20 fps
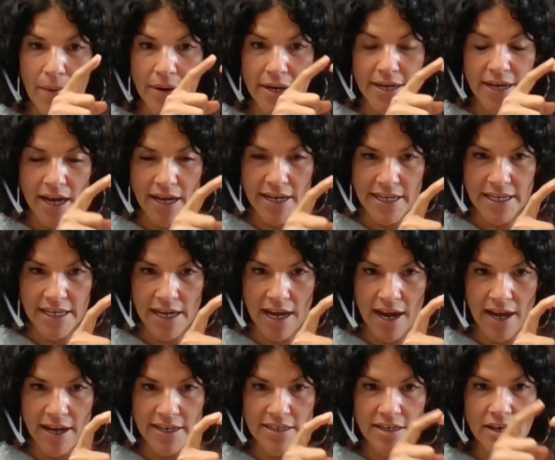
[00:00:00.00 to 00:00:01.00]
cutting
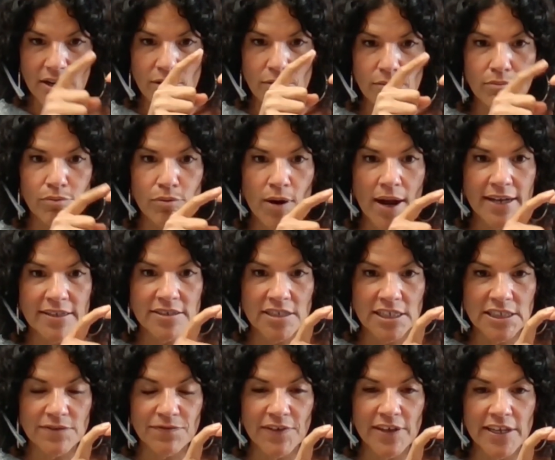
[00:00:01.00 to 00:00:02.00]
guide,
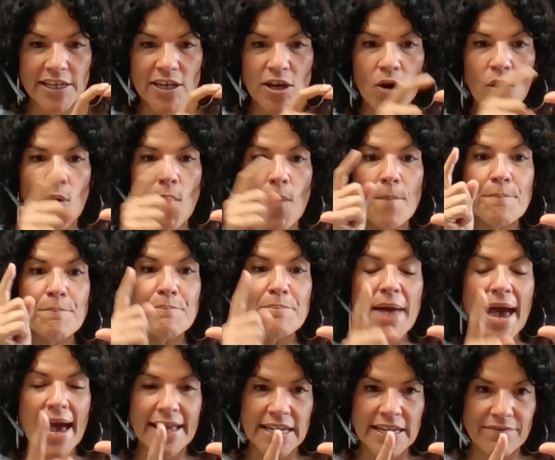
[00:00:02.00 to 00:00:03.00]
process video,
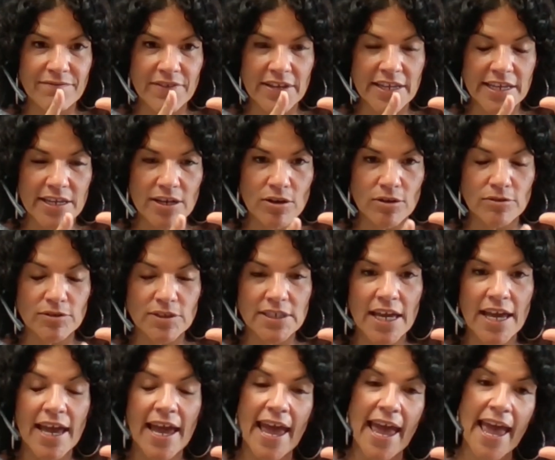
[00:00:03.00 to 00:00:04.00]
matting videos,
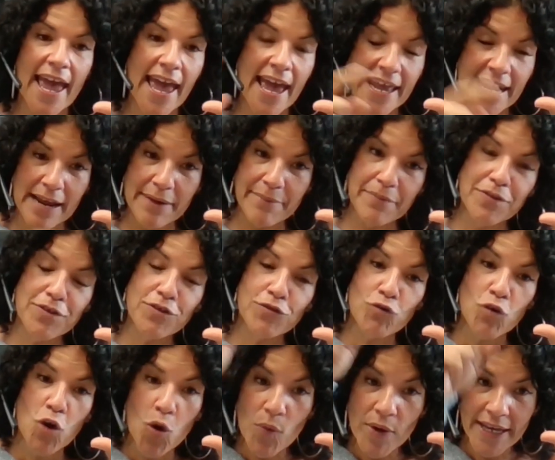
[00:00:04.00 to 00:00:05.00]
and I'm
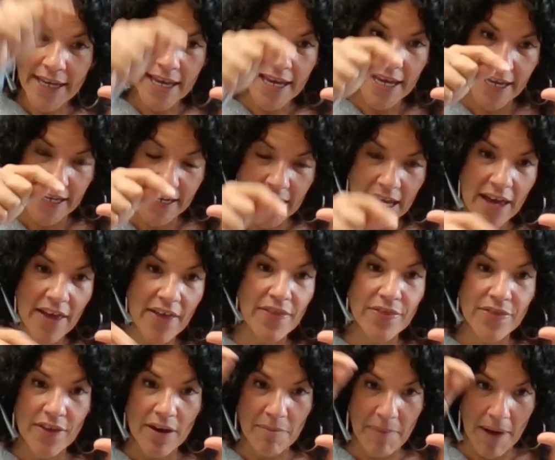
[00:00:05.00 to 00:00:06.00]
throwing in
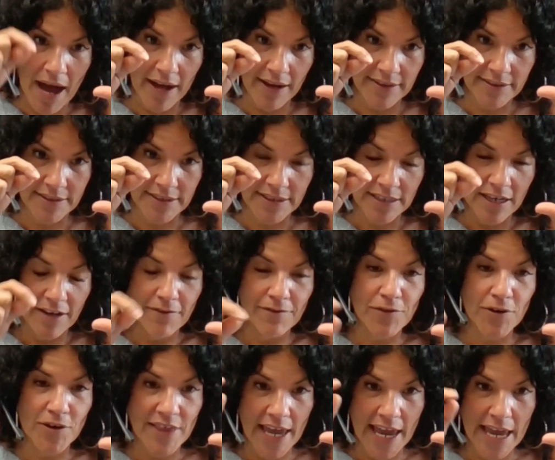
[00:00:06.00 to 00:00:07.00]
the box
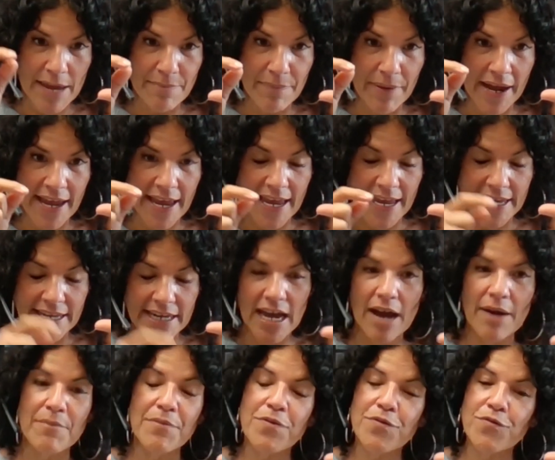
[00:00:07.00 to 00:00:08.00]
for the 8 by 8.
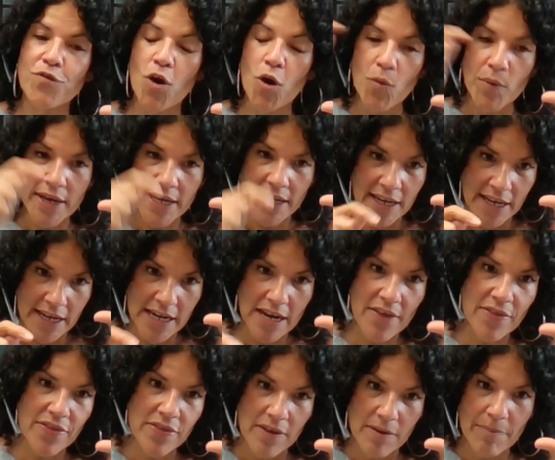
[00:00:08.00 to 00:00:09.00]
I'm throwing in
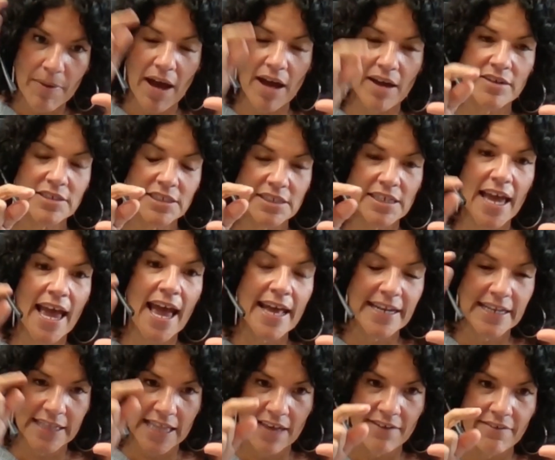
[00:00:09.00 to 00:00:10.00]
the box
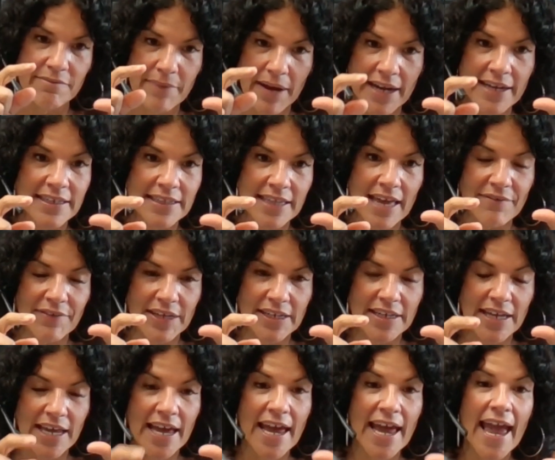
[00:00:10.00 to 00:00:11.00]
at 11 by
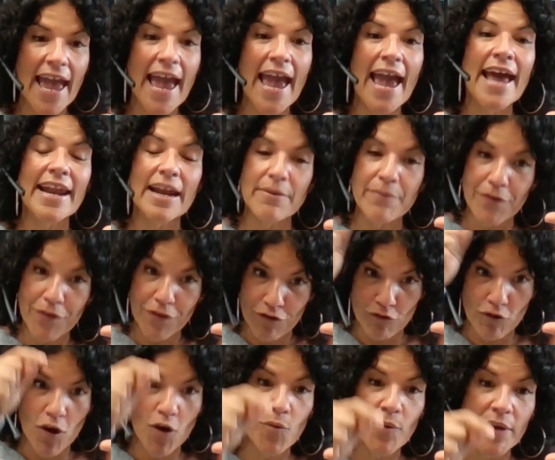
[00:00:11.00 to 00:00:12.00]
11, and I'm
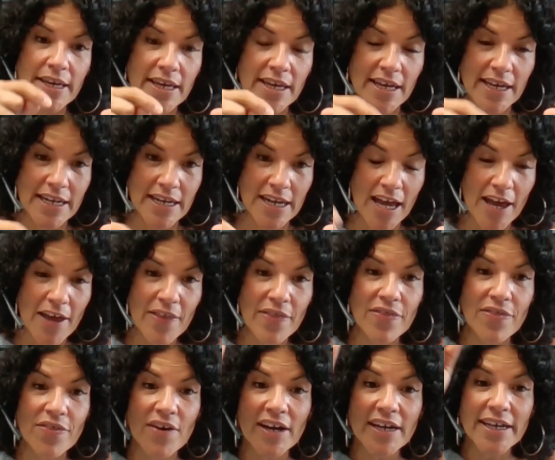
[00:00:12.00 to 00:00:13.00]
throwing in
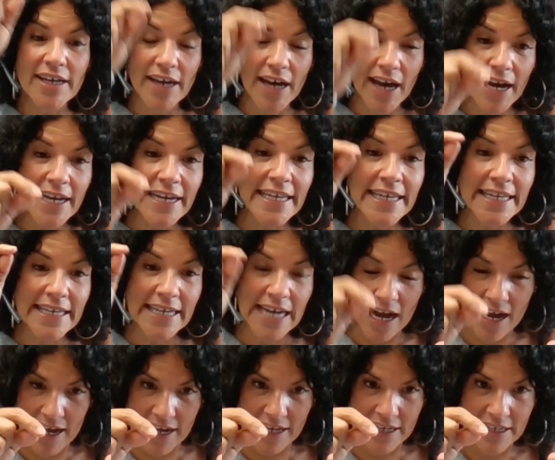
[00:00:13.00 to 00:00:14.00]
the cutting
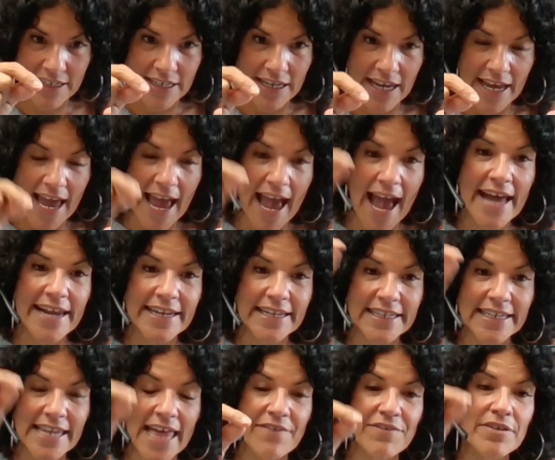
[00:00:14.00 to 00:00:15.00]
guide at
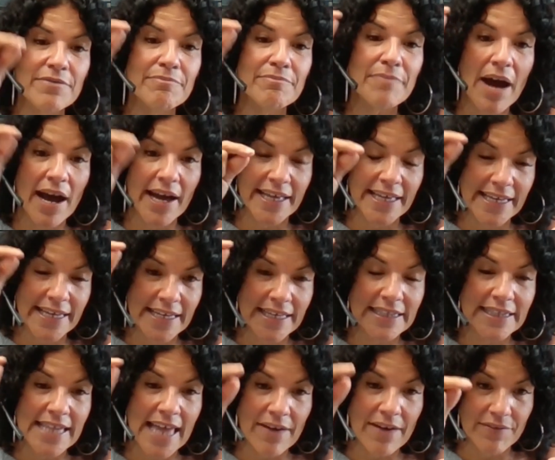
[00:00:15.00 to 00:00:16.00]
11 by
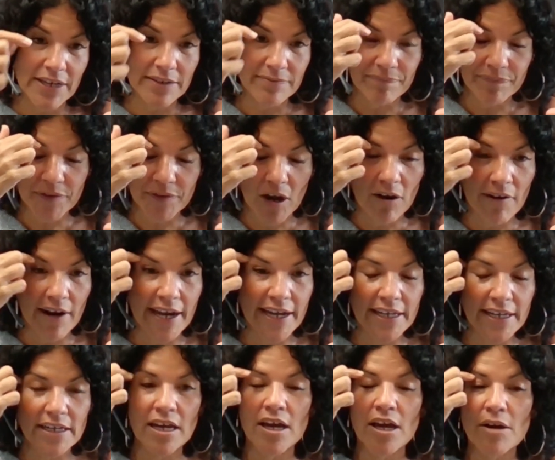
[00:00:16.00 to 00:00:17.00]
11. All
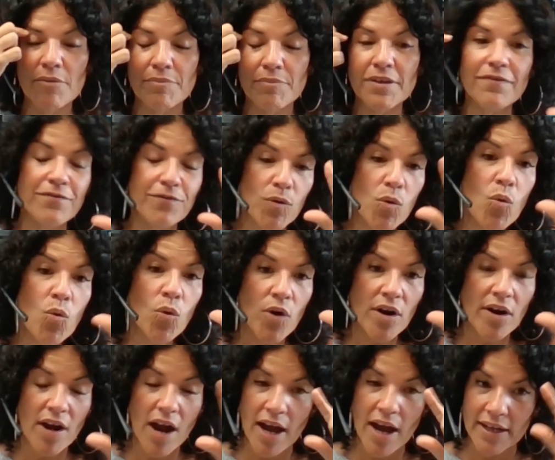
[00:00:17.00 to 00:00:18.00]
right.
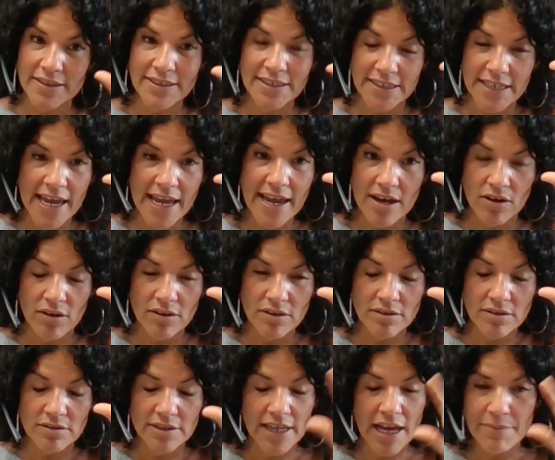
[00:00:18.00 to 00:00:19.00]
Before on
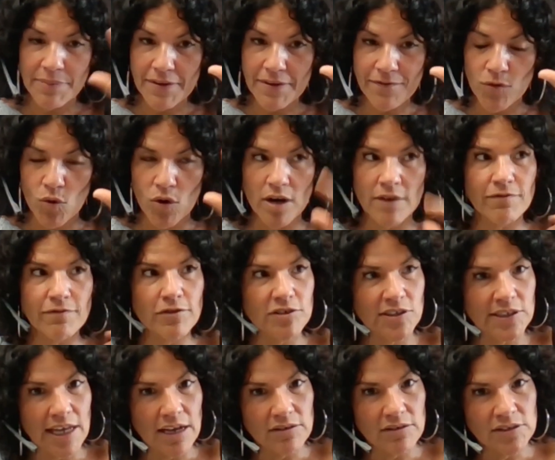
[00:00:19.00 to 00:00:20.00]
sale, not before for
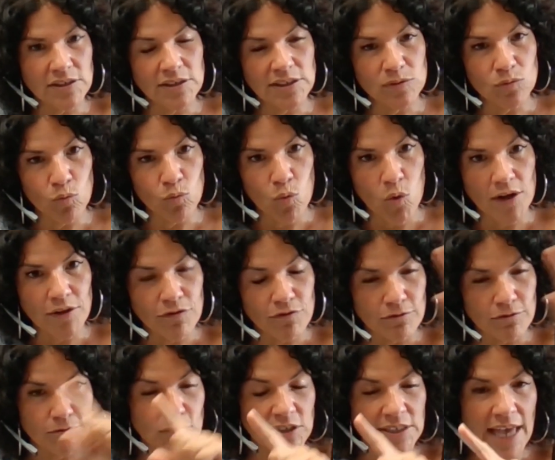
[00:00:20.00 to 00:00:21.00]
styles 1
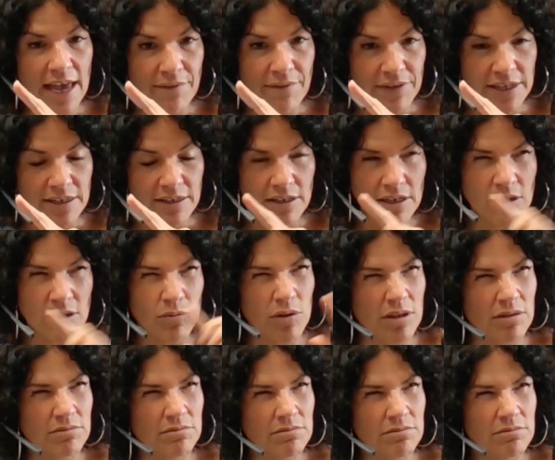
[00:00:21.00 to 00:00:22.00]
through 7.
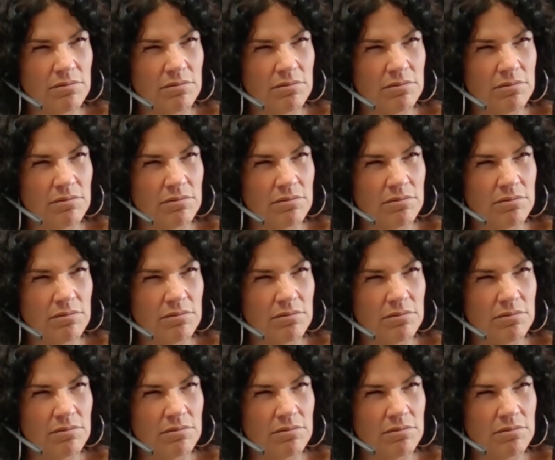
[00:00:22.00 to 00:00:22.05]
Well,